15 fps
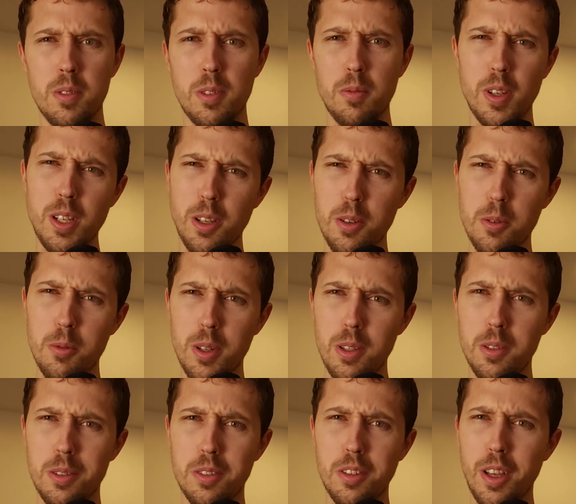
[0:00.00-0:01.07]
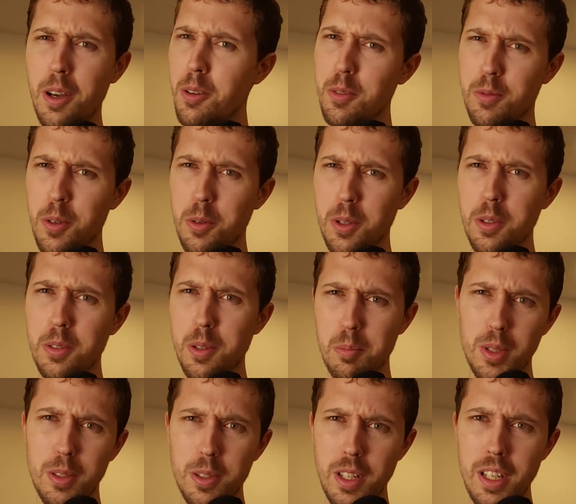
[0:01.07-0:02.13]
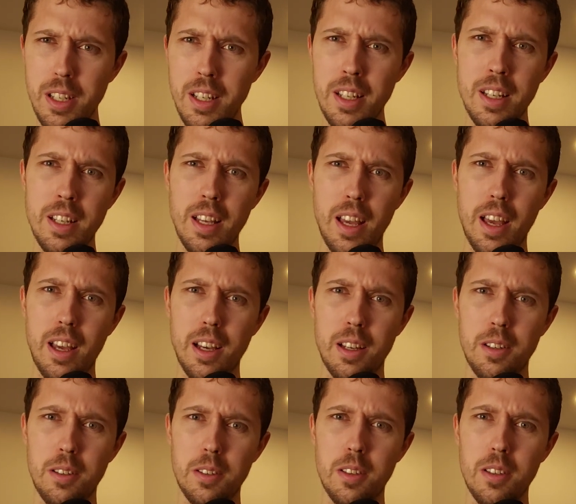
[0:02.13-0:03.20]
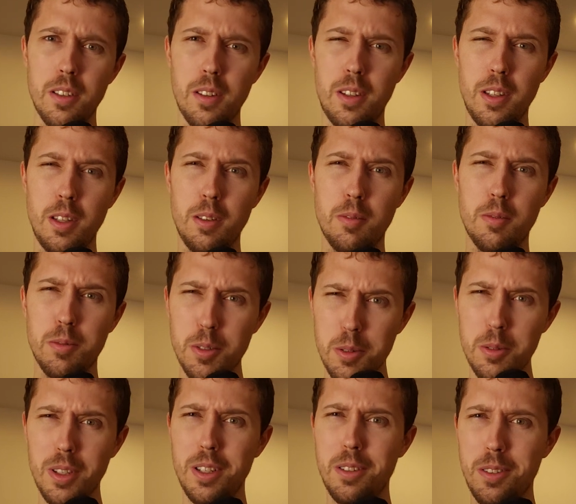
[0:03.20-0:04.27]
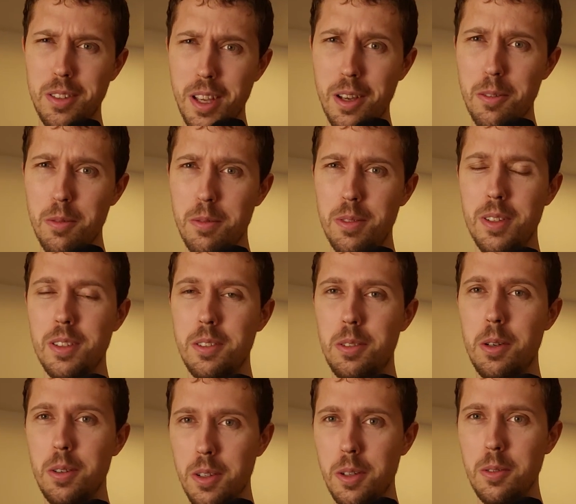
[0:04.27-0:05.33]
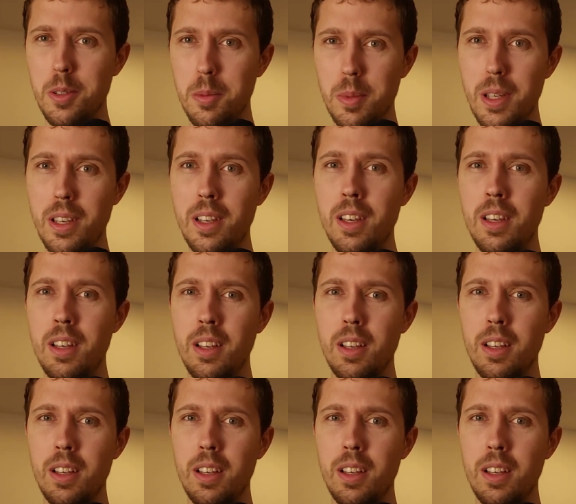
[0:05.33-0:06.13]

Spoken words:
The video was out of focus and blurry, and the fruit itself turned out to be